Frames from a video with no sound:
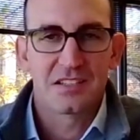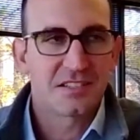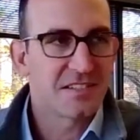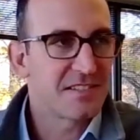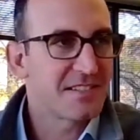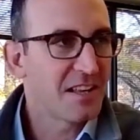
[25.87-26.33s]

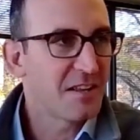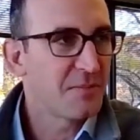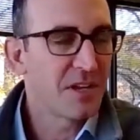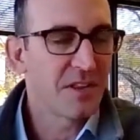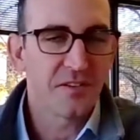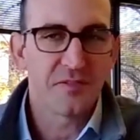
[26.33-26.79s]
to
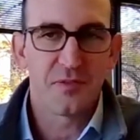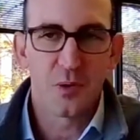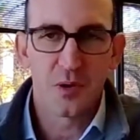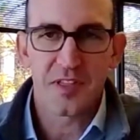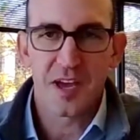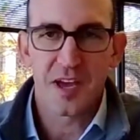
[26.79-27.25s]
celebrate the
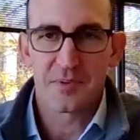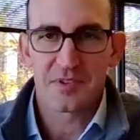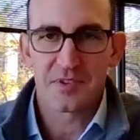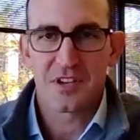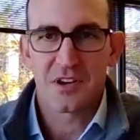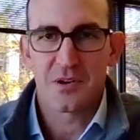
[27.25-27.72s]
fourth
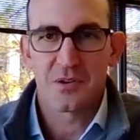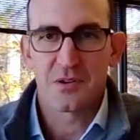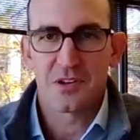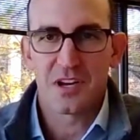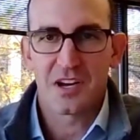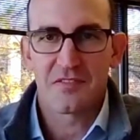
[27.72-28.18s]

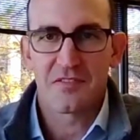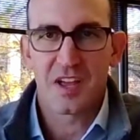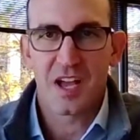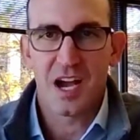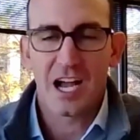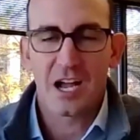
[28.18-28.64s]
episode of
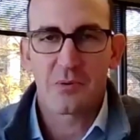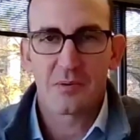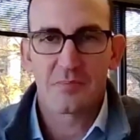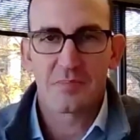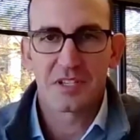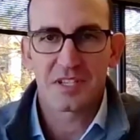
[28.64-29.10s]
the Iowa
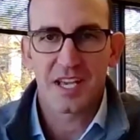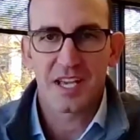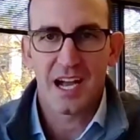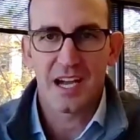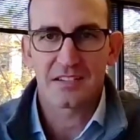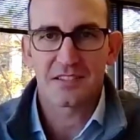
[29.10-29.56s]

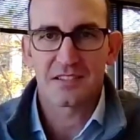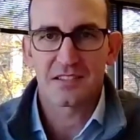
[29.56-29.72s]
BizCast.